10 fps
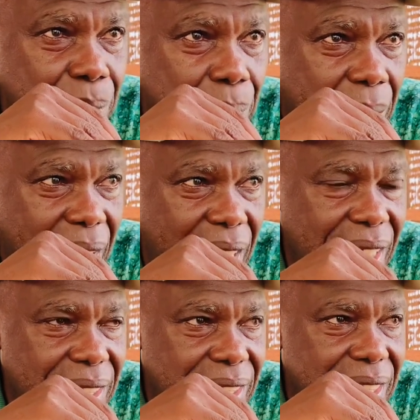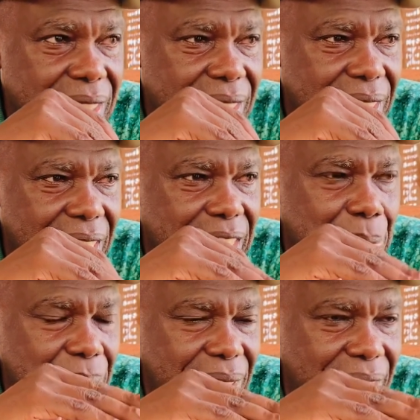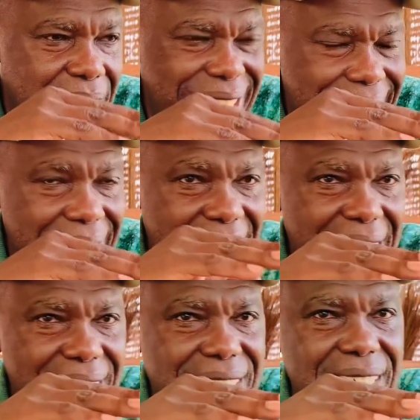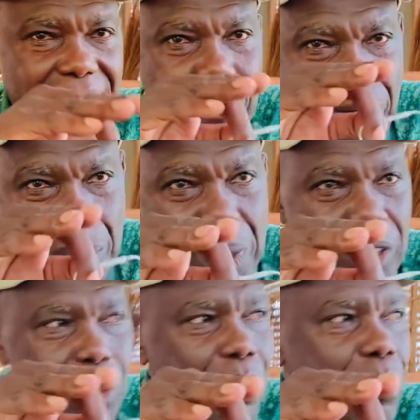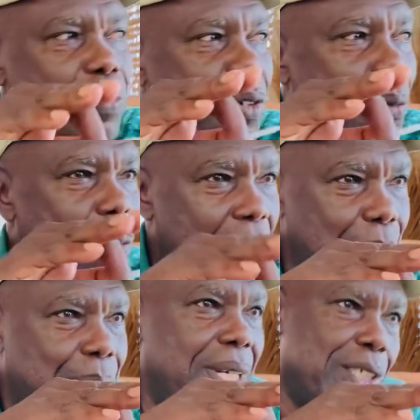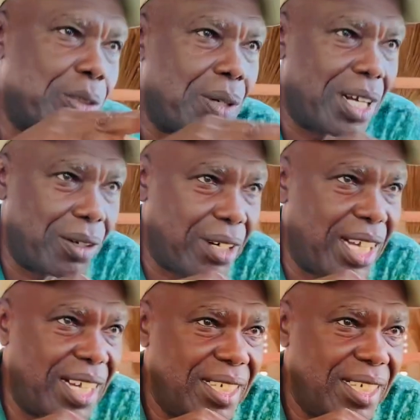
Birds designate information from one place to another.